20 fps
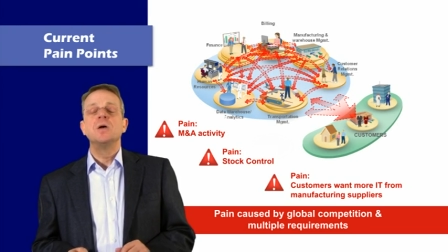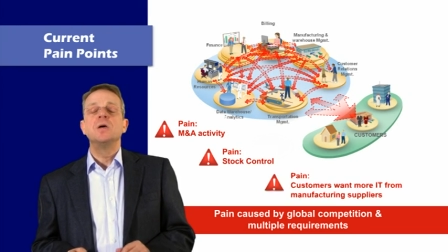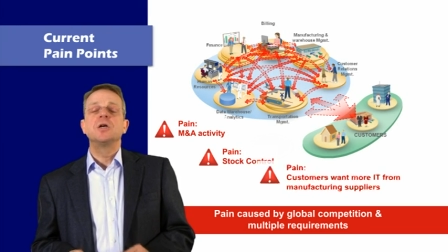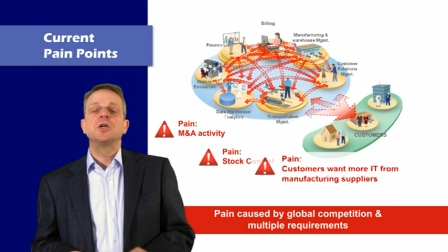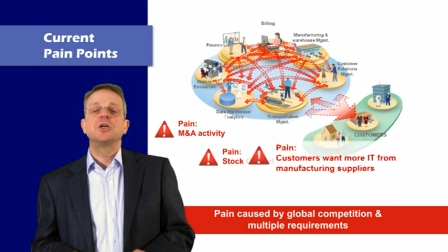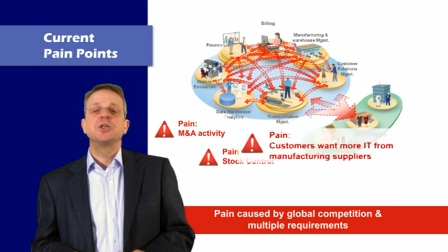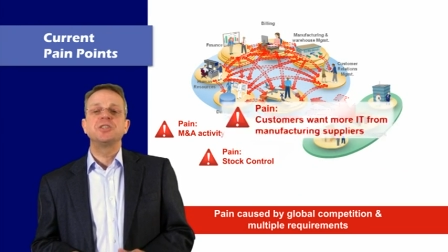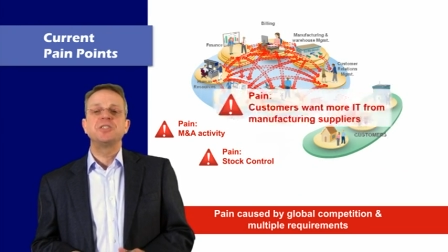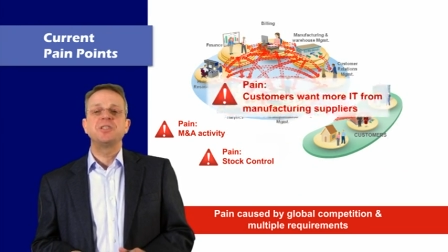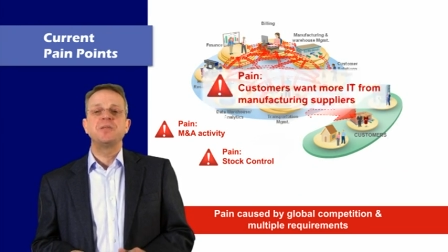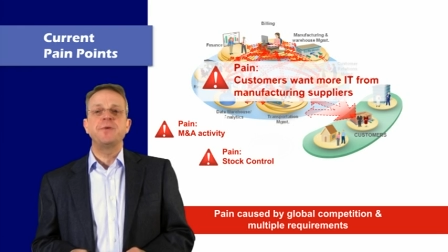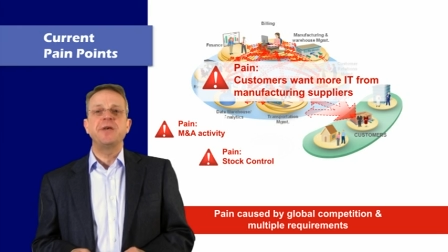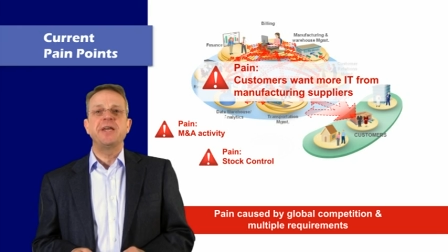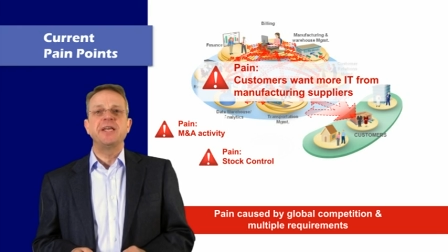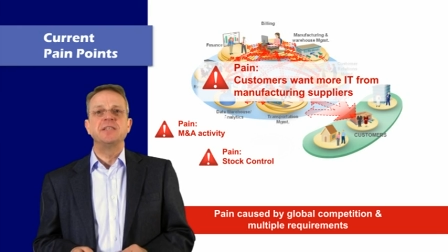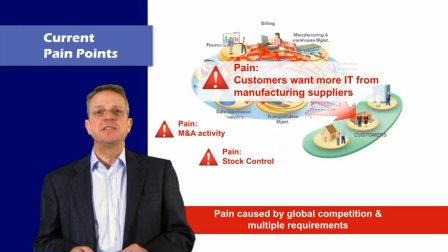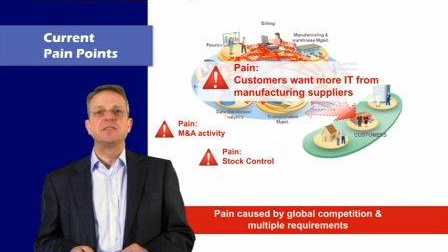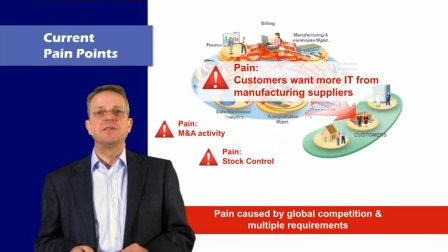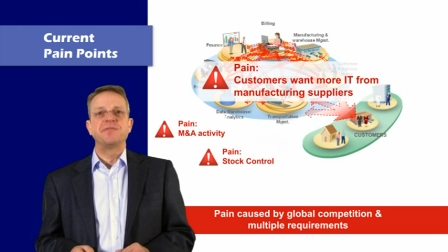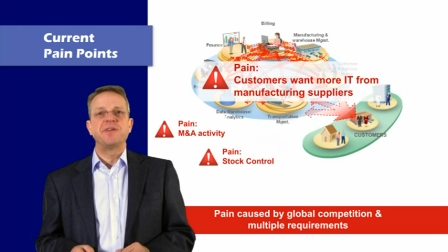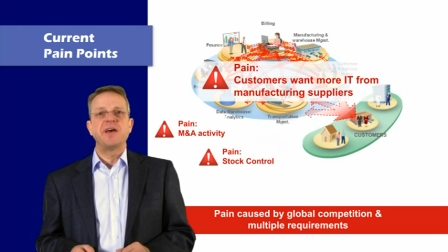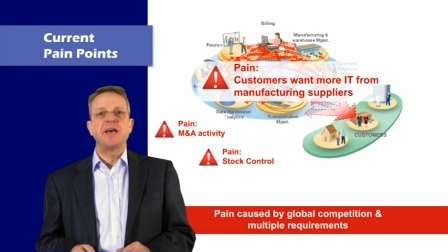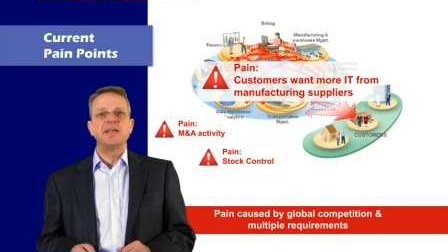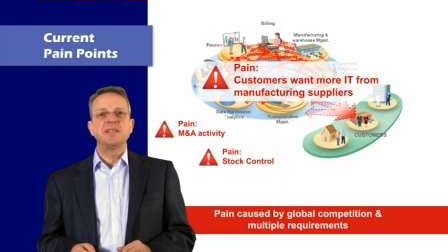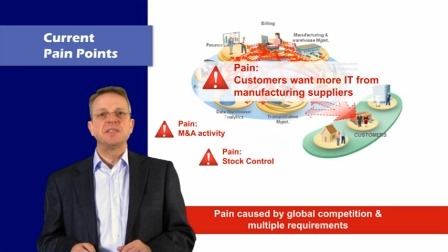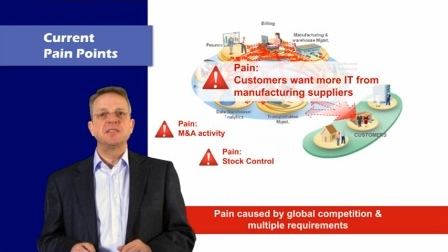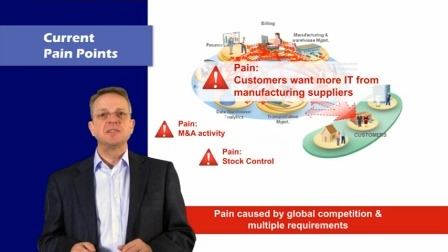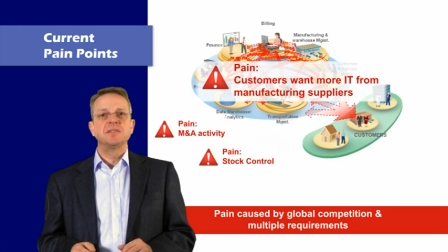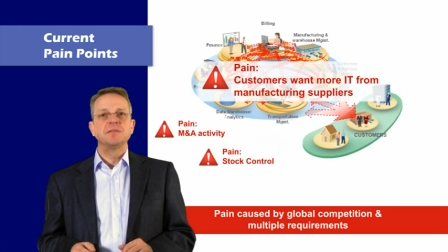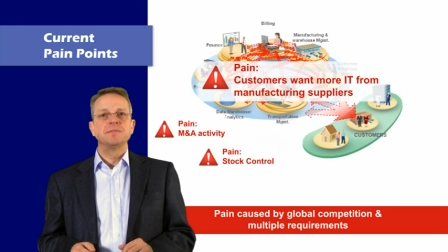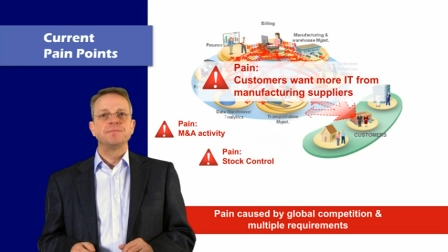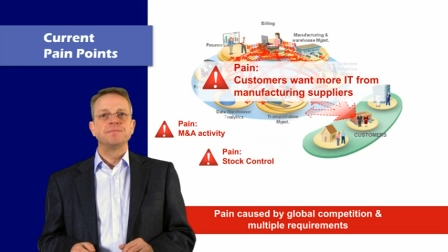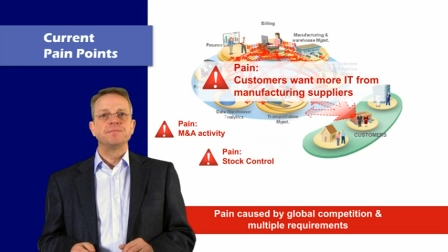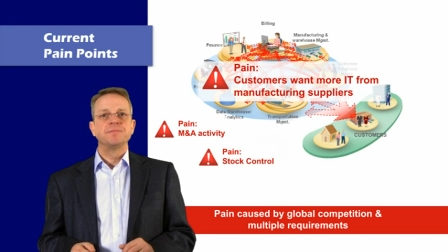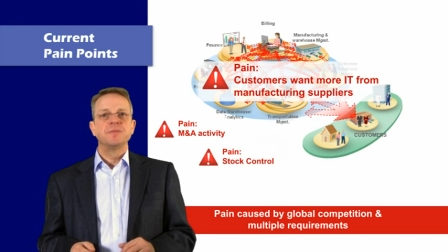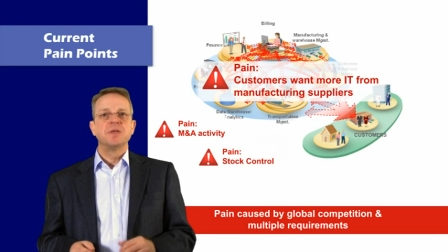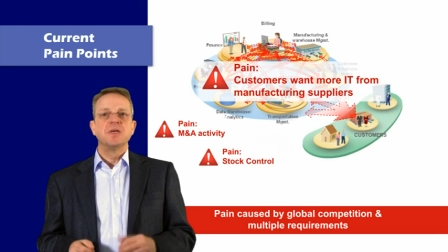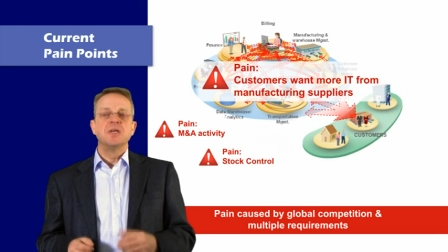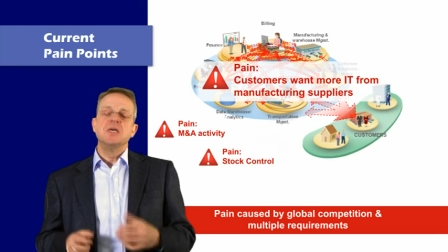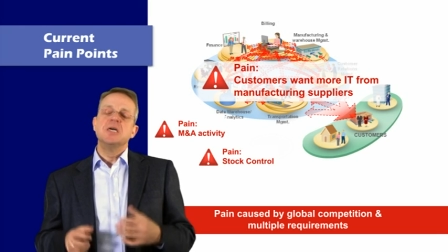Customer interface.
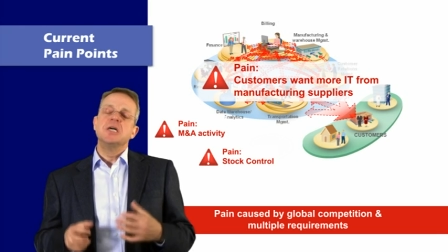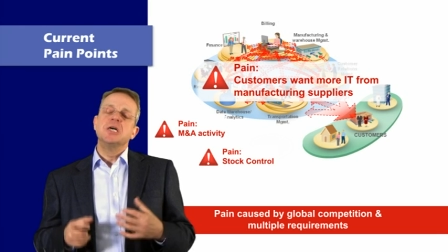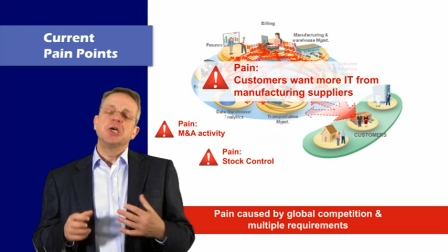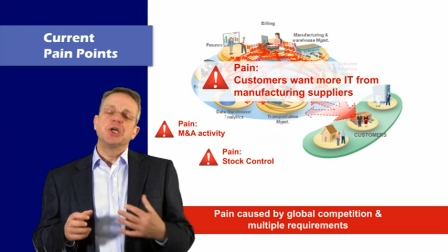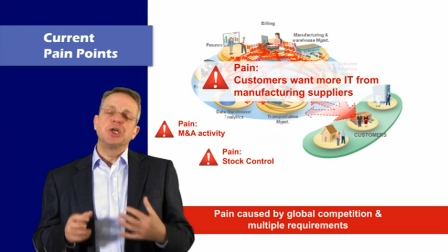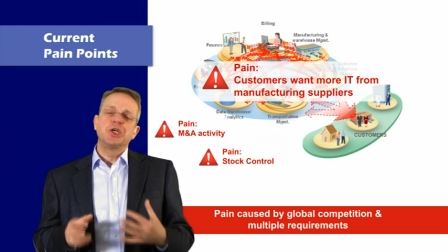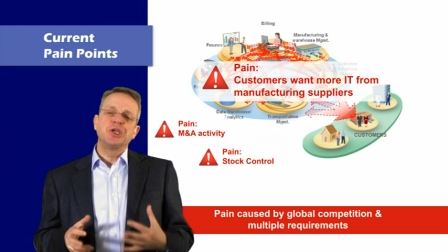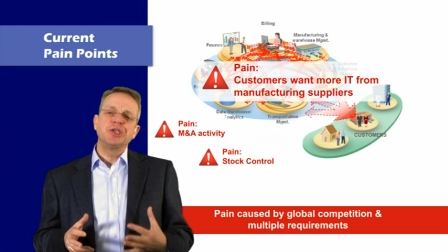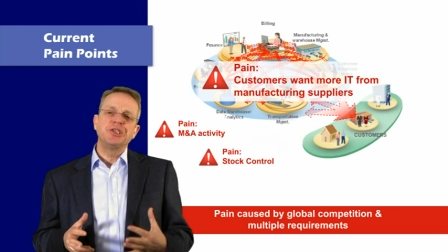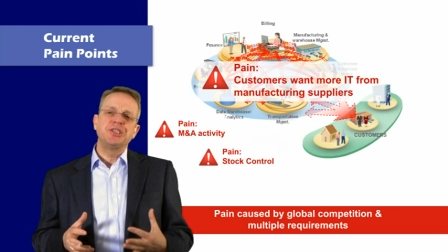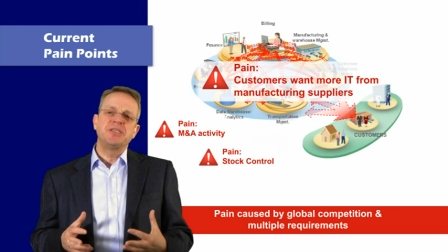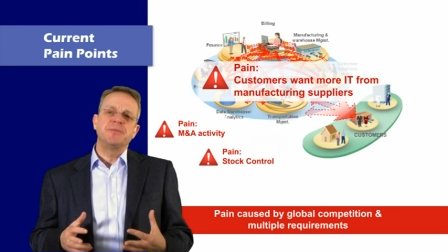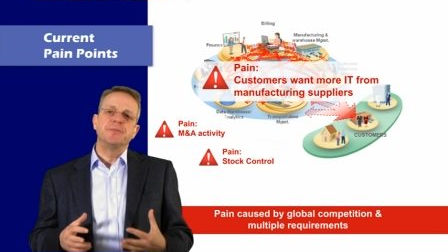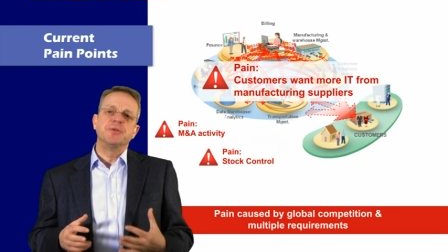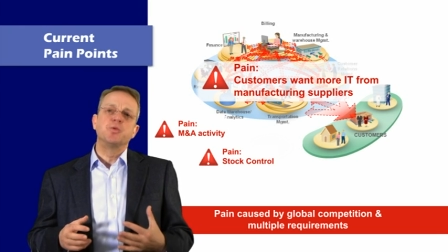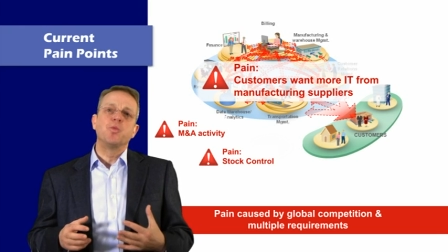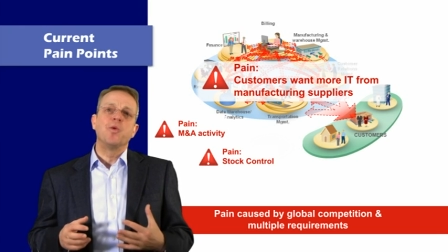Customers